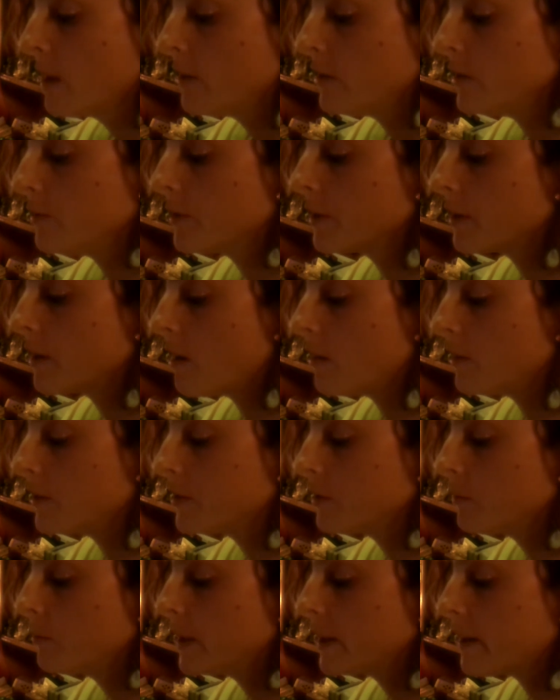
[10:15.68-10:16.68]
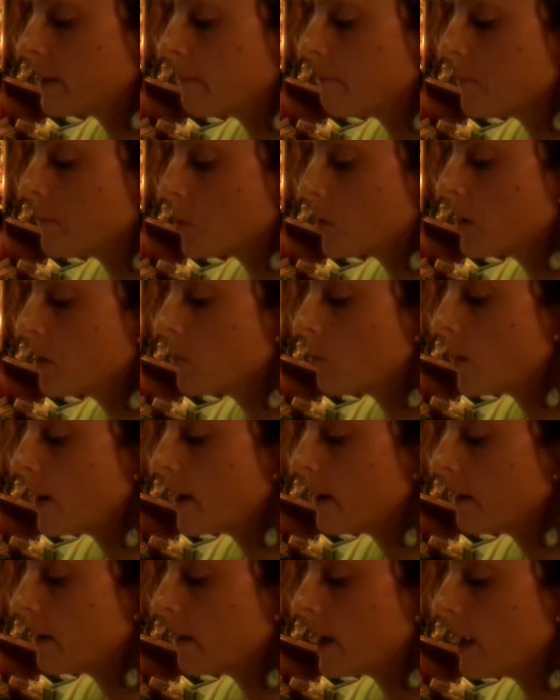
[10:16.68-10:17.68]
You could also become more
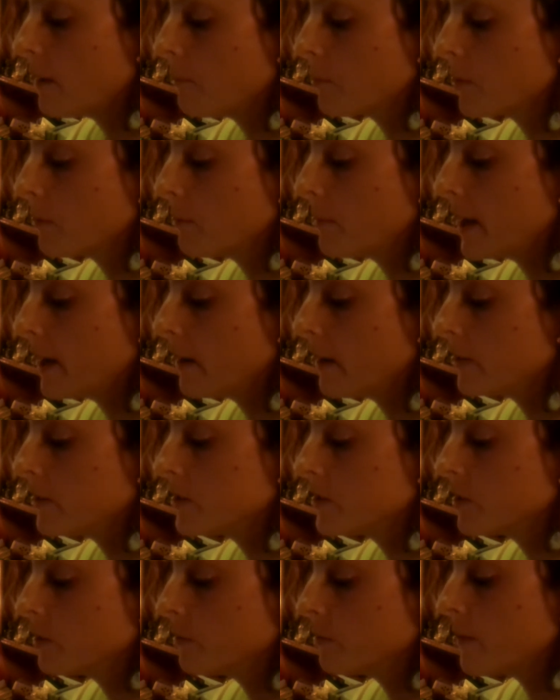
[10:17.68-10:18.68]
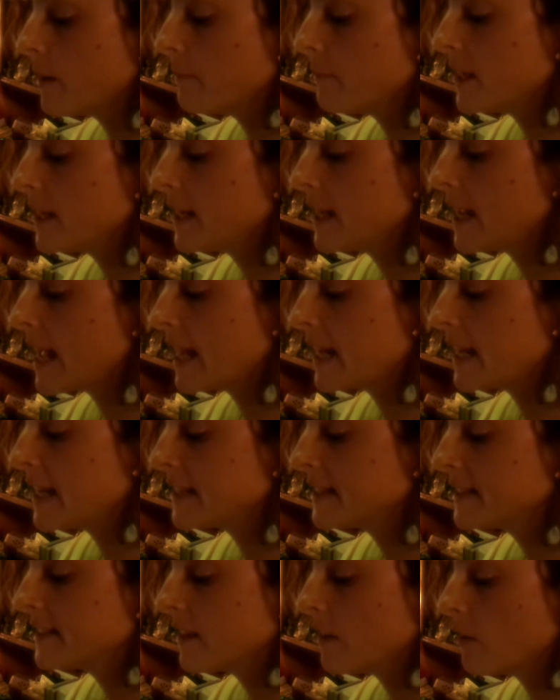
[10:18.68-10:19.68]
aware and prepared to remedy any
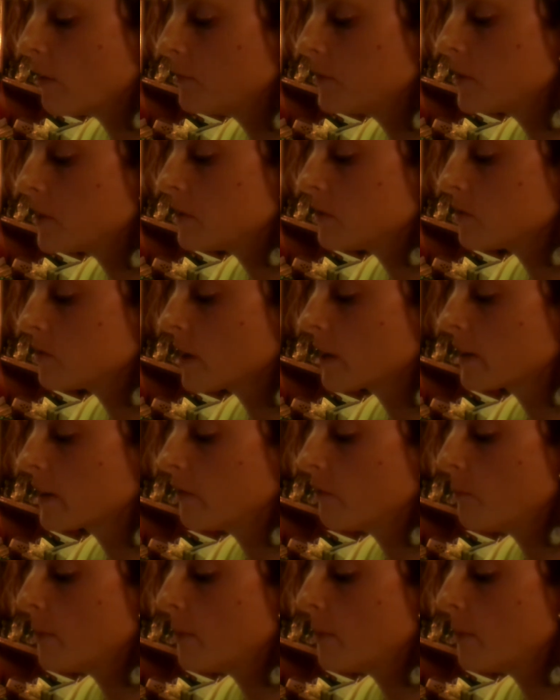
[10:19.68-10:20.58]
self-destructive